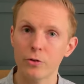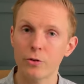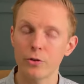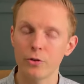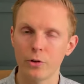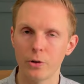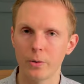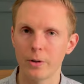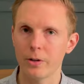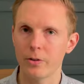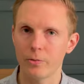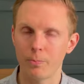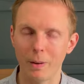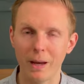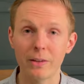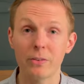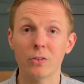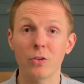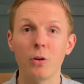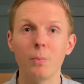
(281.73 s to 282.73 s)
are doing is
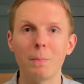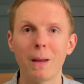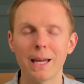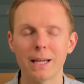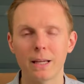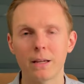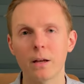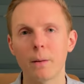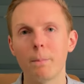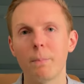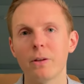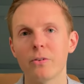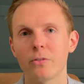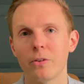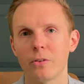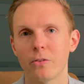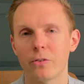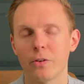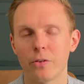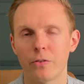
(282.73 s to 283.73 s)
basically making a
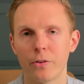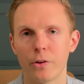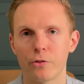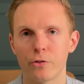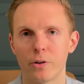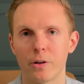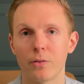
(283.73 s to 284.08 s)
business decision.